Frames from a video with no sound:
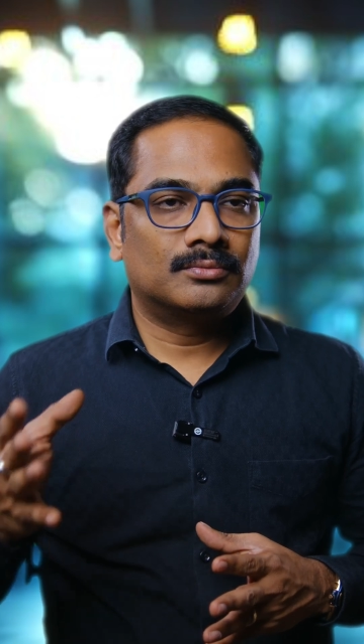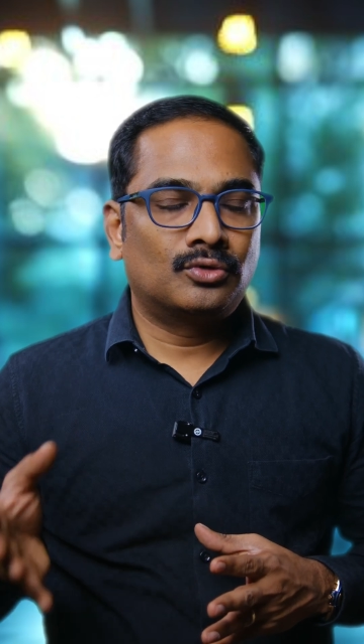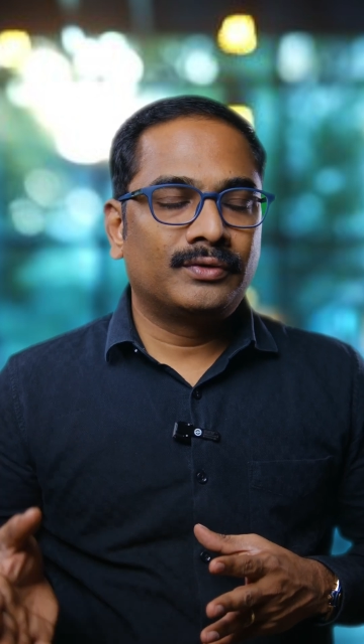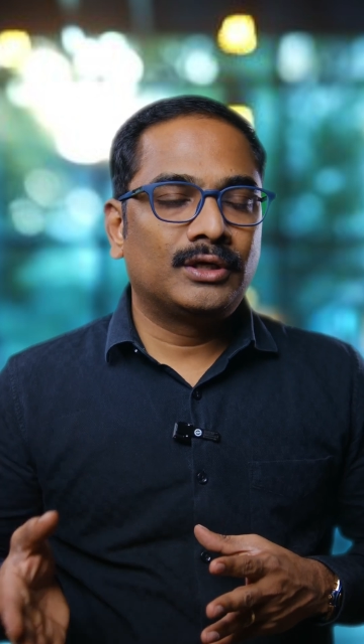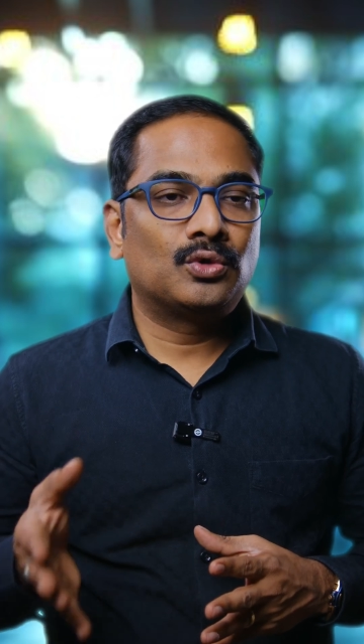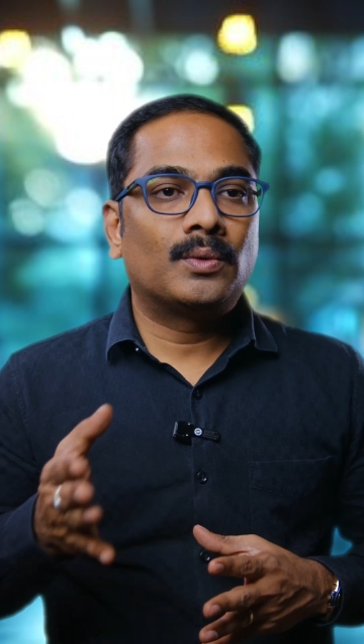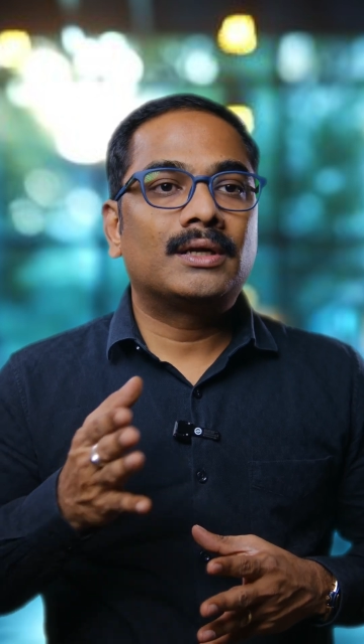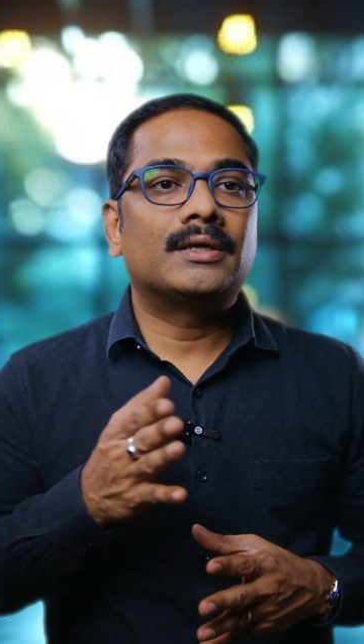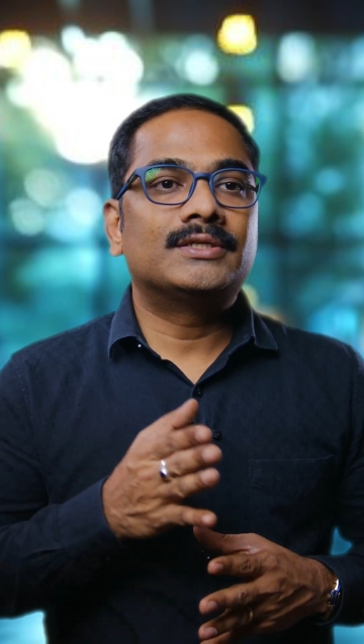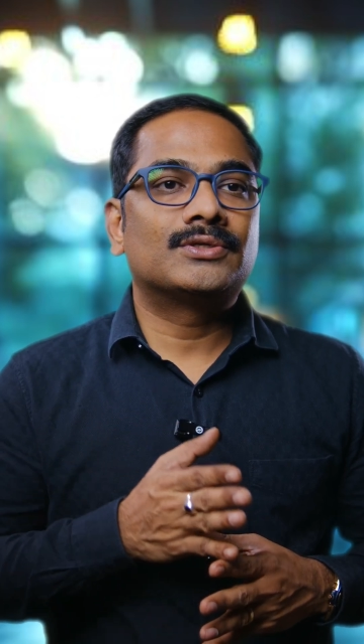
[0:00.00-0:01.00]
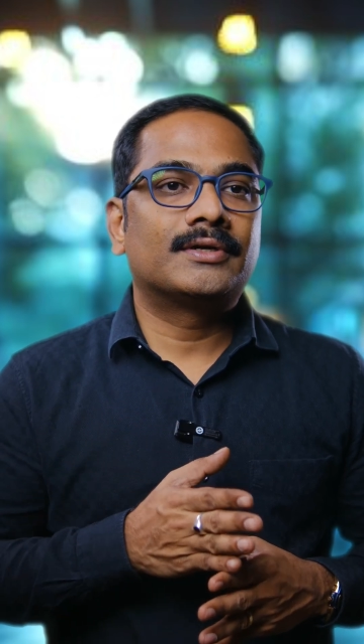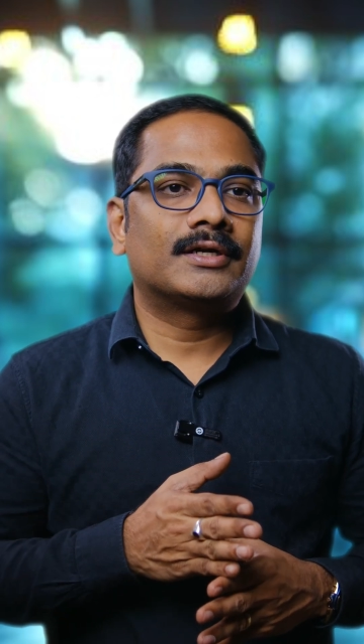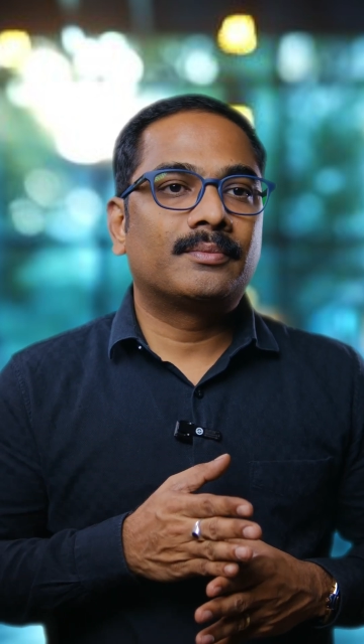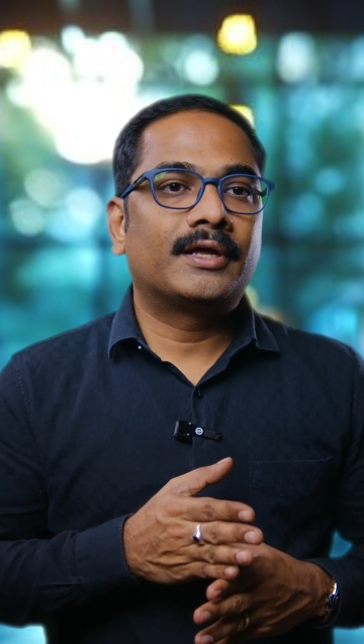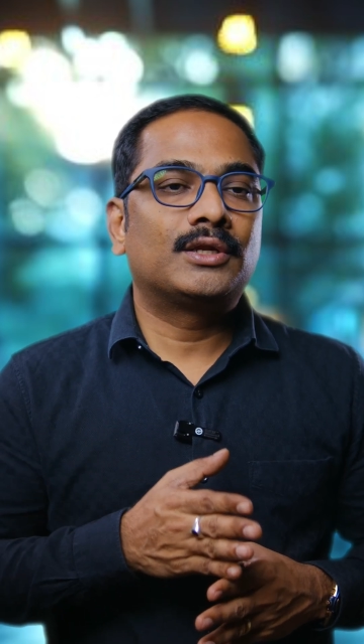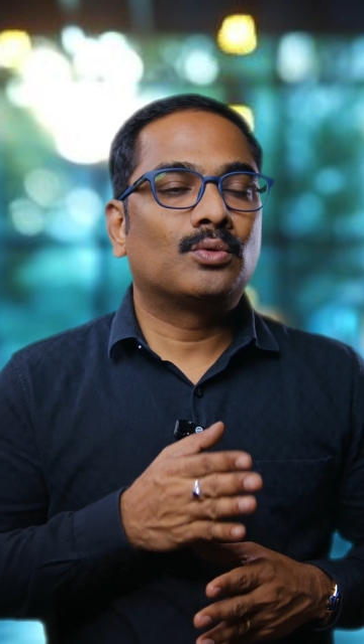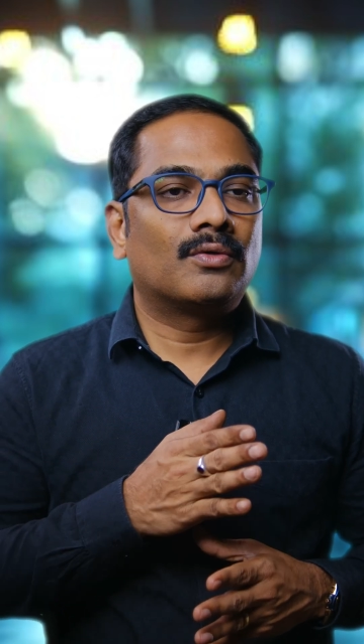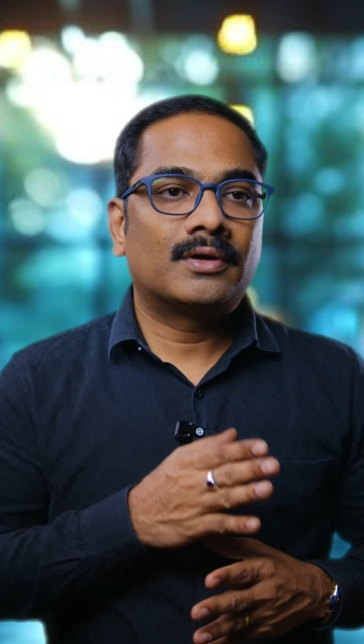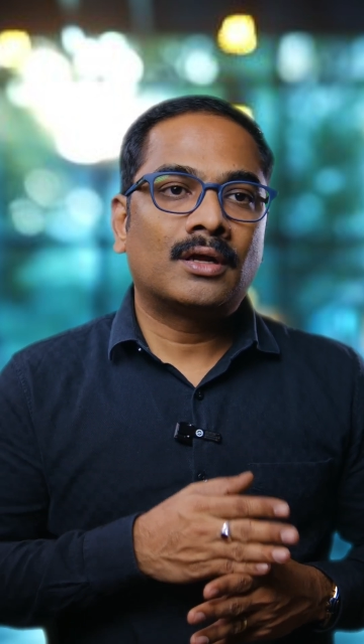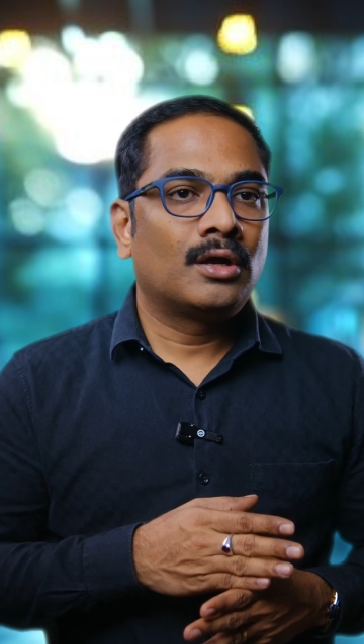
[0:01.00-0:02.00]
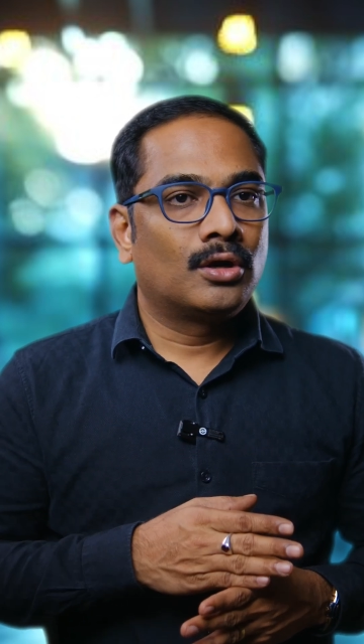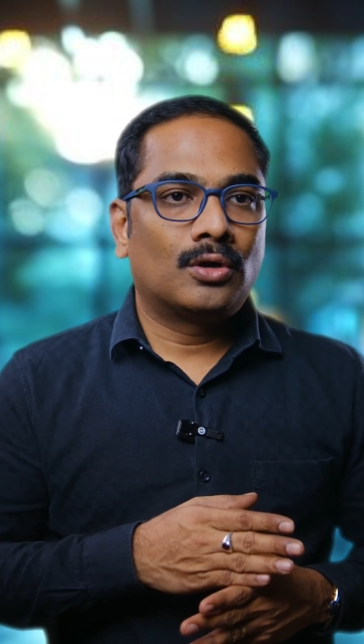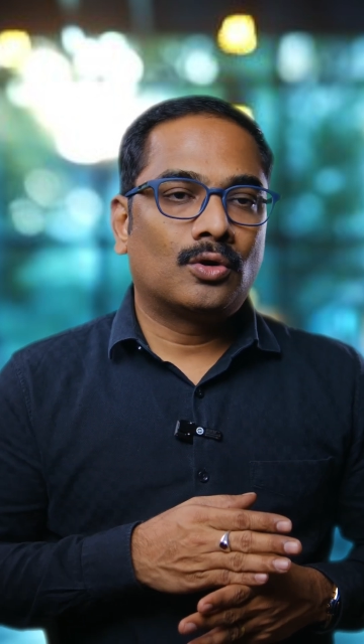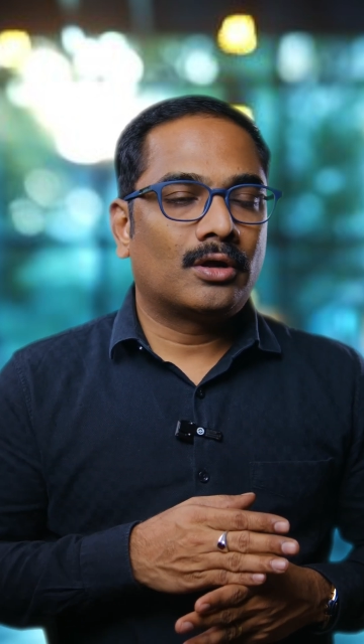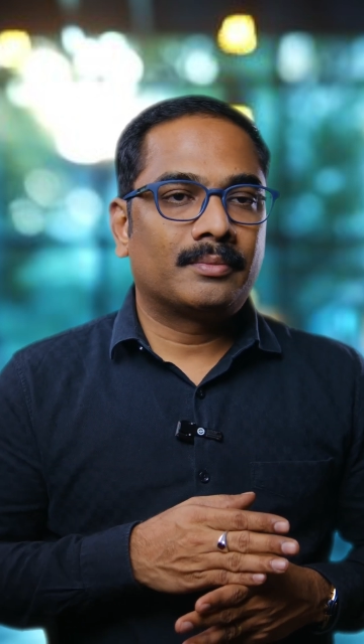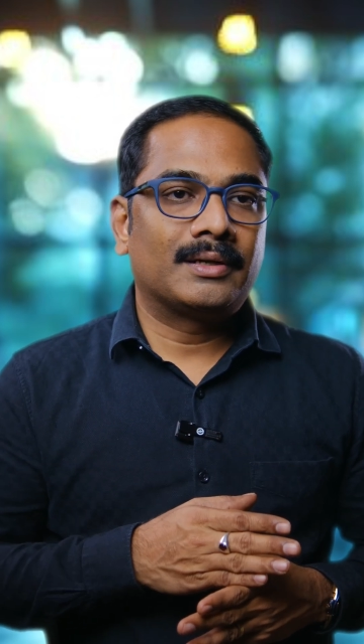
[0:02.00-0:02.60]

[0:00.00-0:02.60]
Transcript: moving to an insulated bearing over a normal